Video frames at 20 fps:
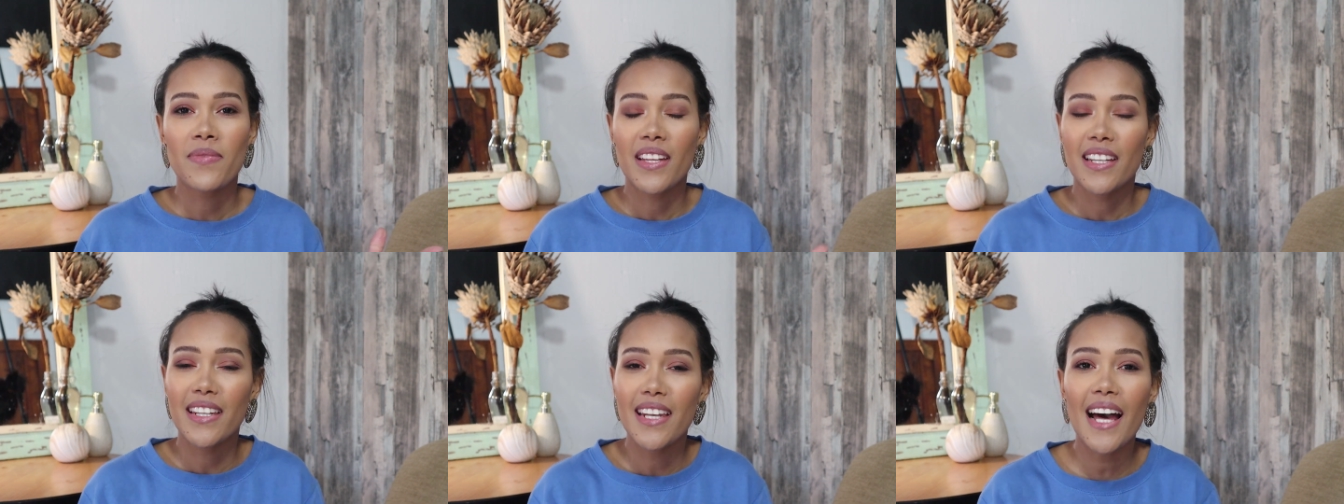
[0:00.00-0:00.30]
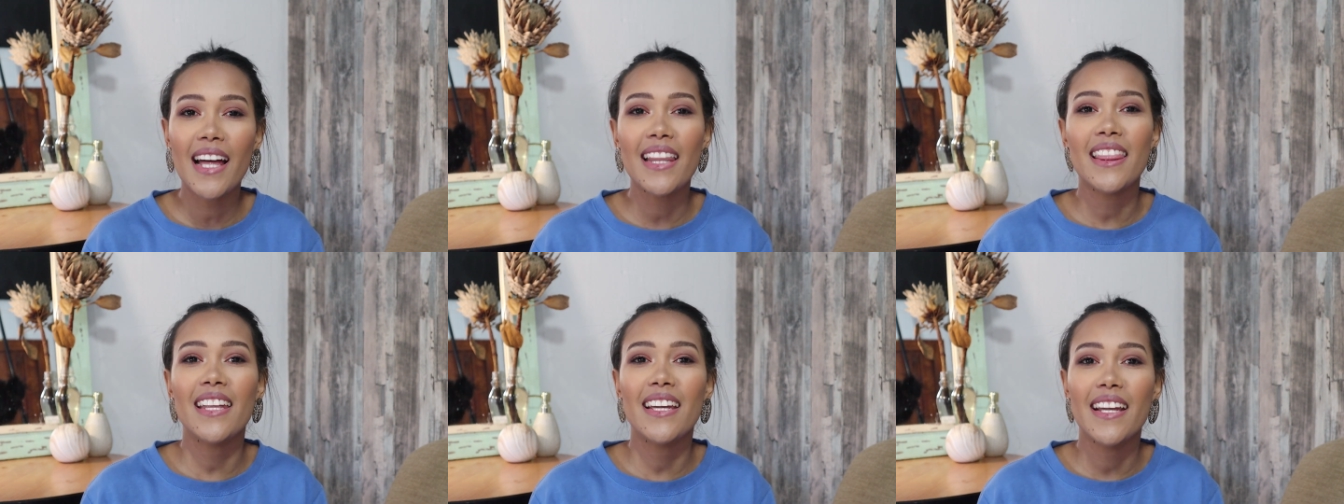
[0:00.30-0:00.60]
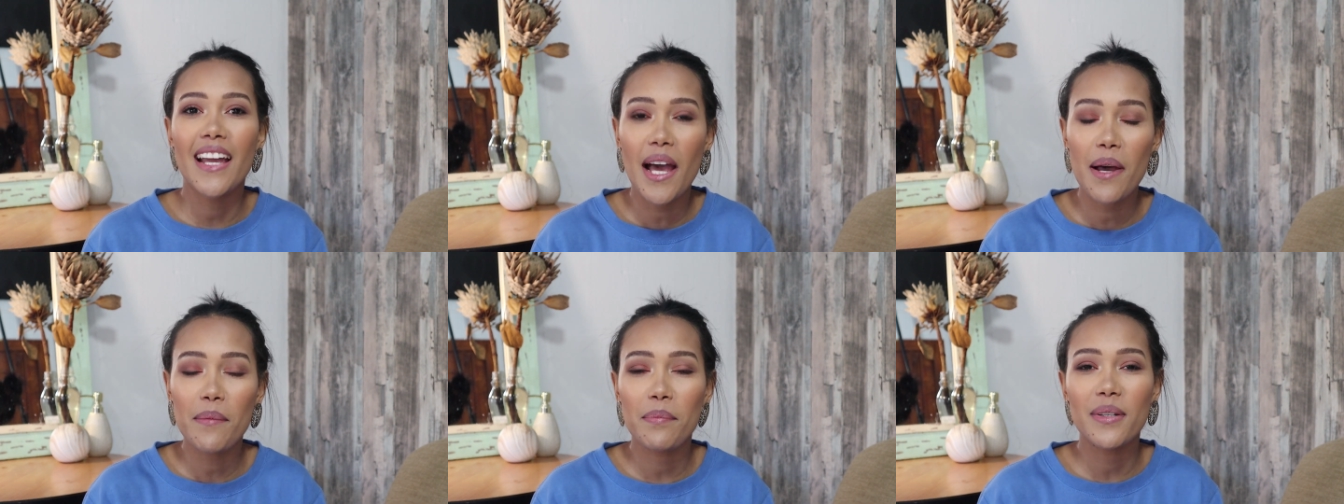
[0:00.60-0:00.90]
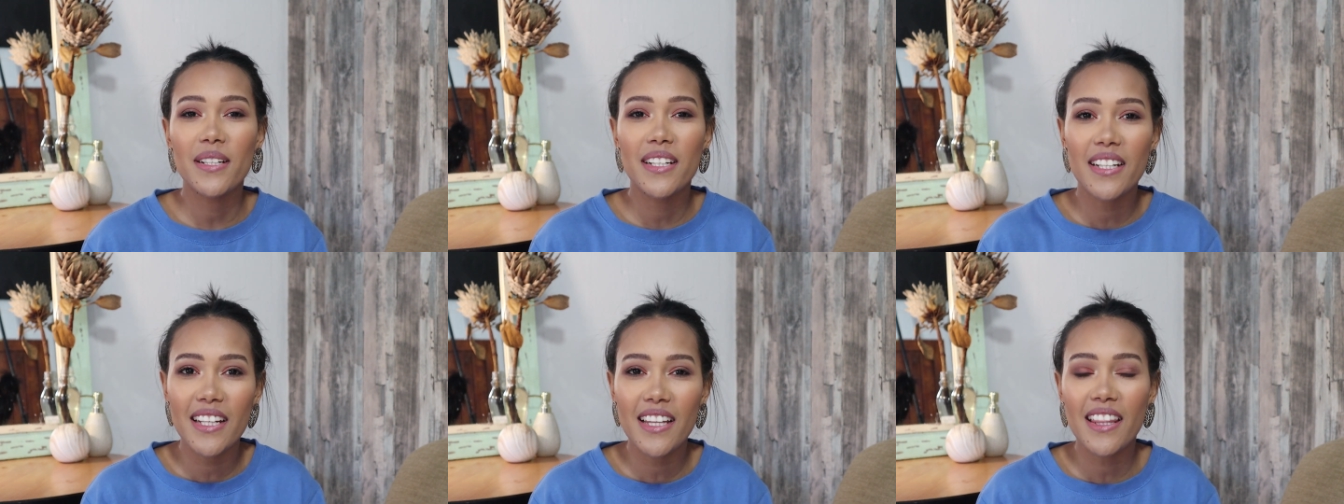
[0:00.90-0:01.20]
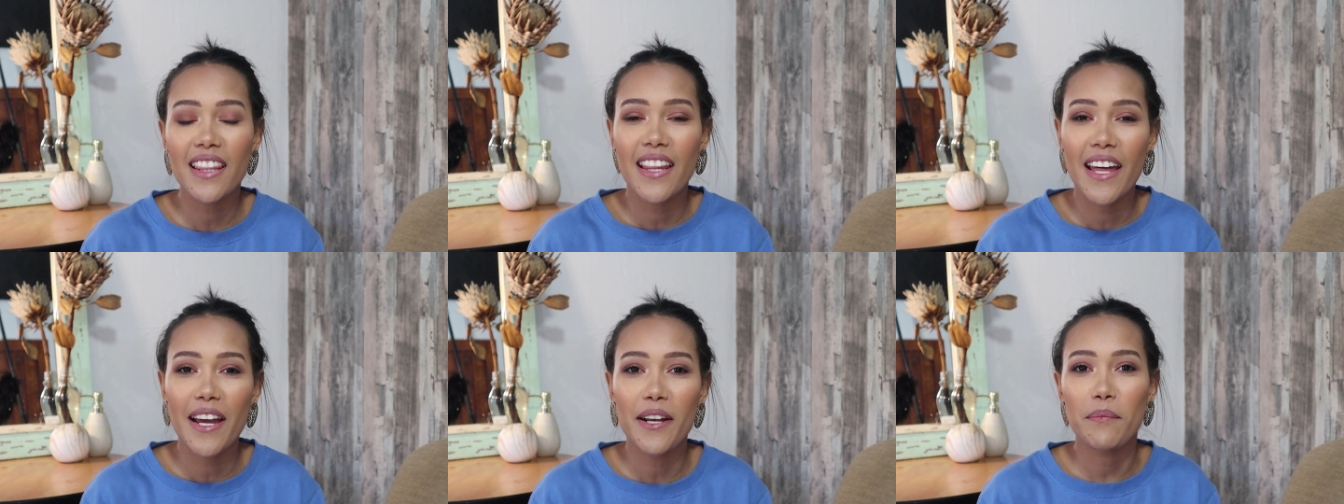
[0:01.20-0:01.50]
Nothing happened
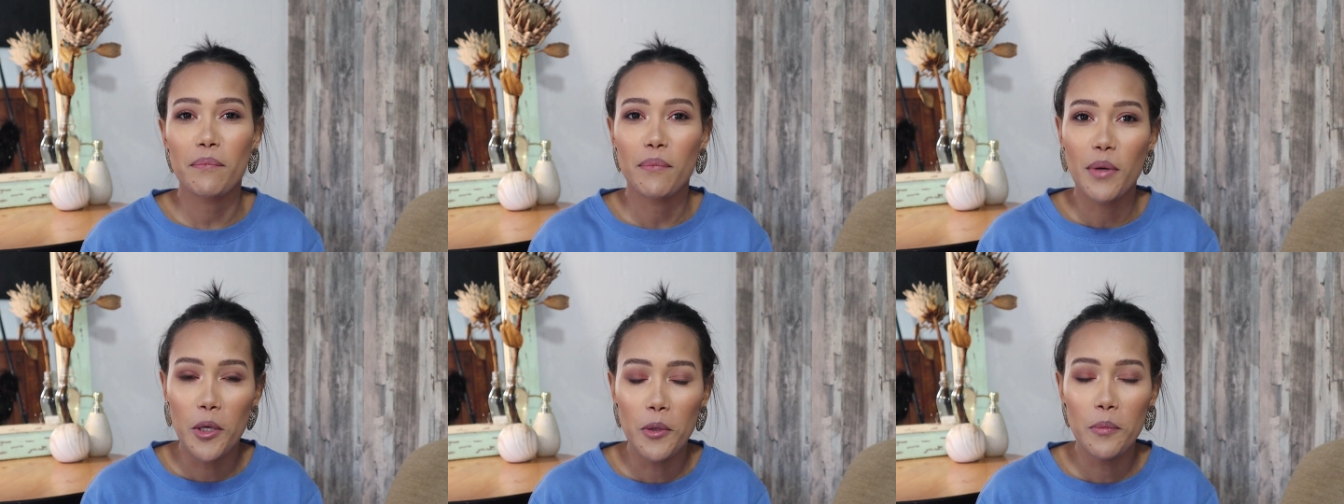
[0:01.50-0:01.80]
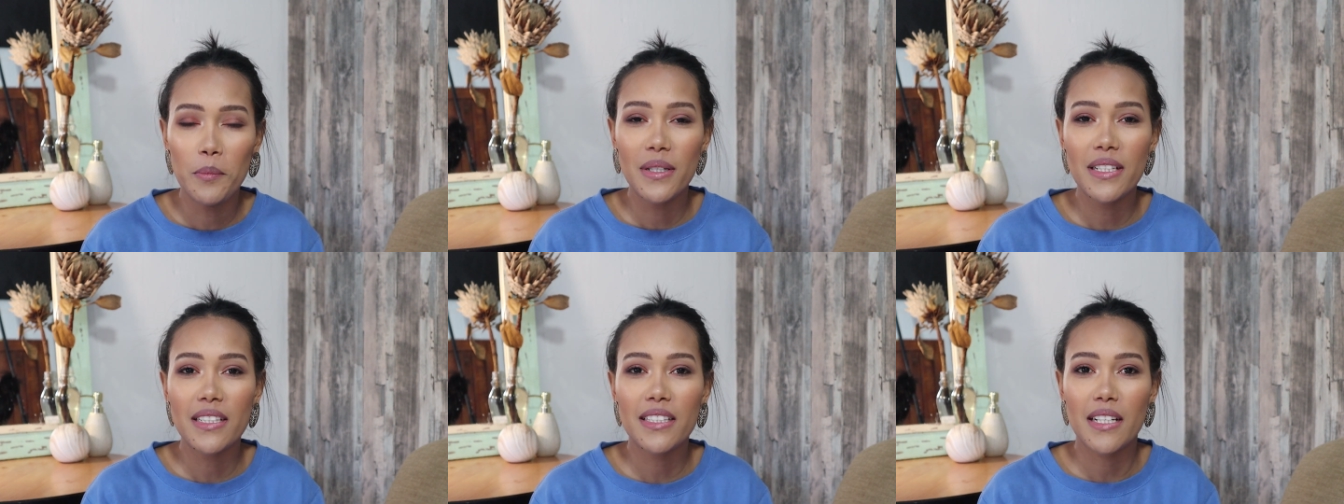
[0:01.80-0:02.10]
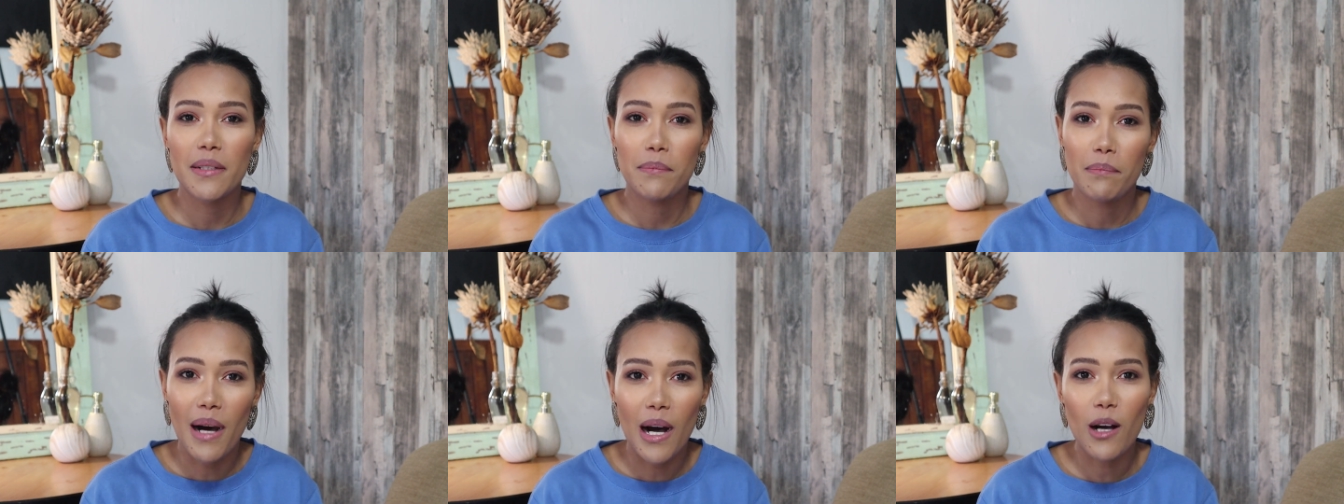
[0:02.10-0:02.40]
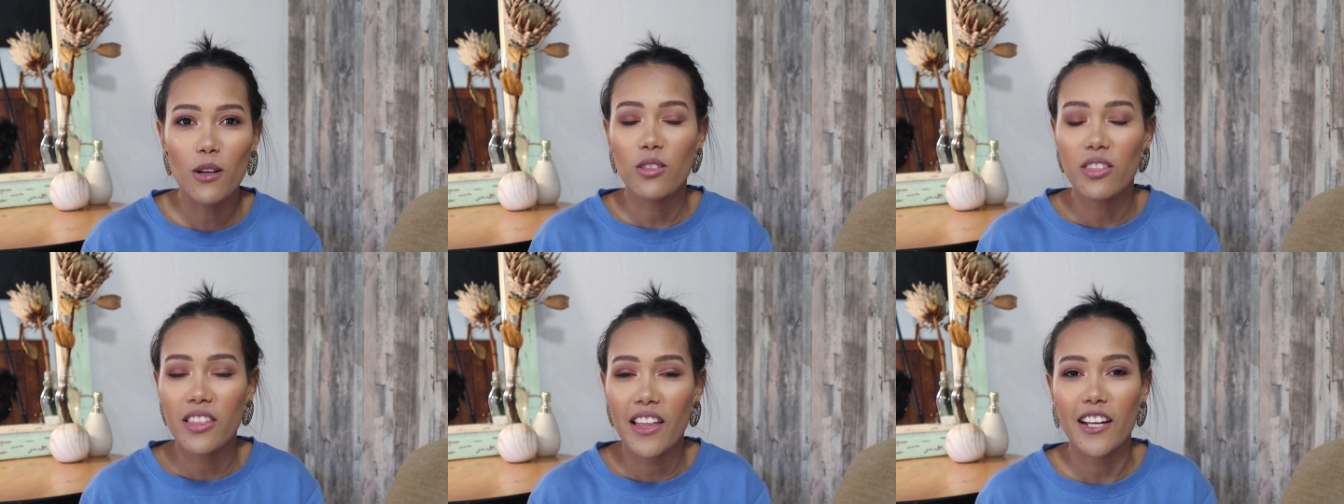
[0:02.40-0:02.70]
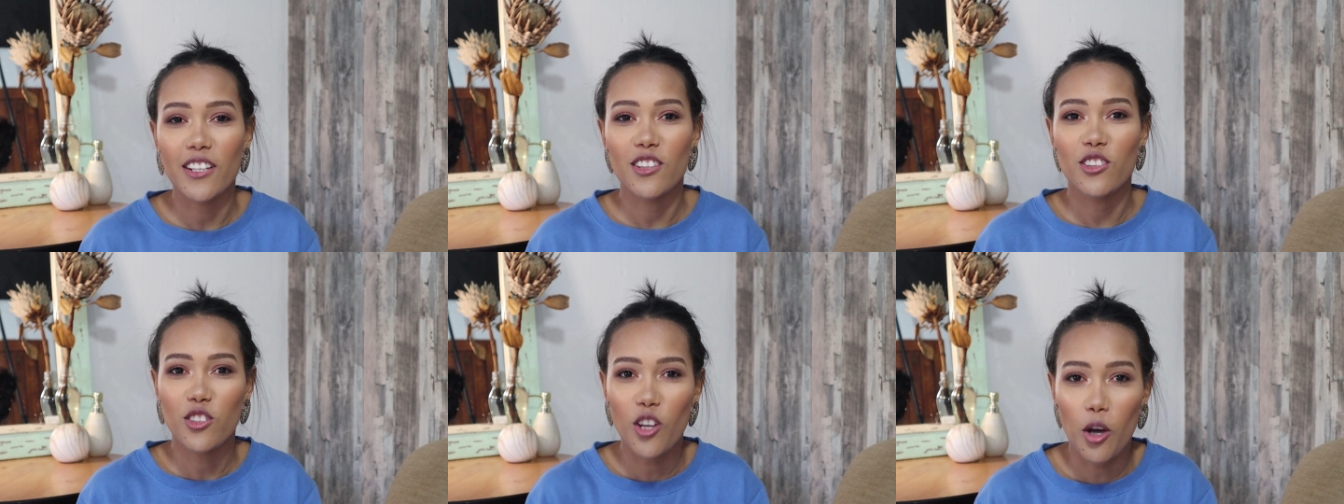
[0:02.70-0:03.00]
in that moment about
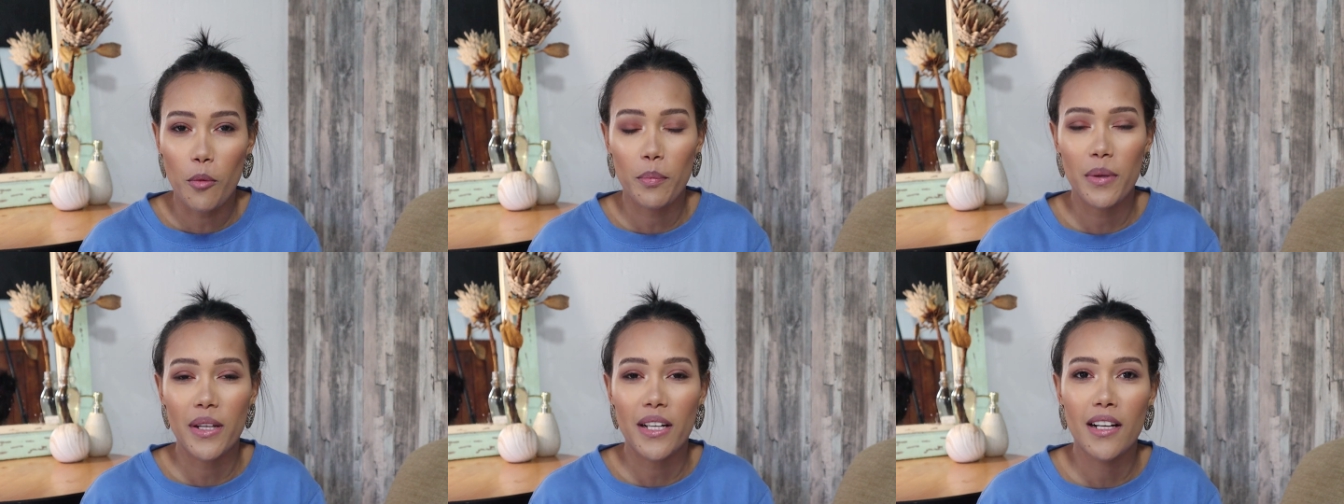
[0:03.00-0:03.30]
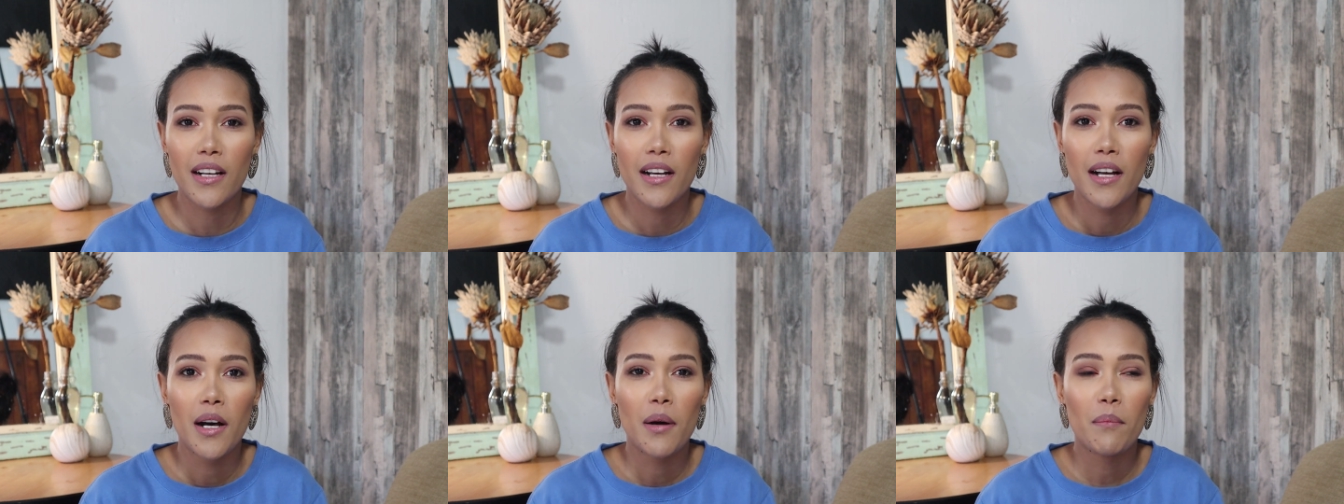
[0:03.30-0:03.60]
that topic,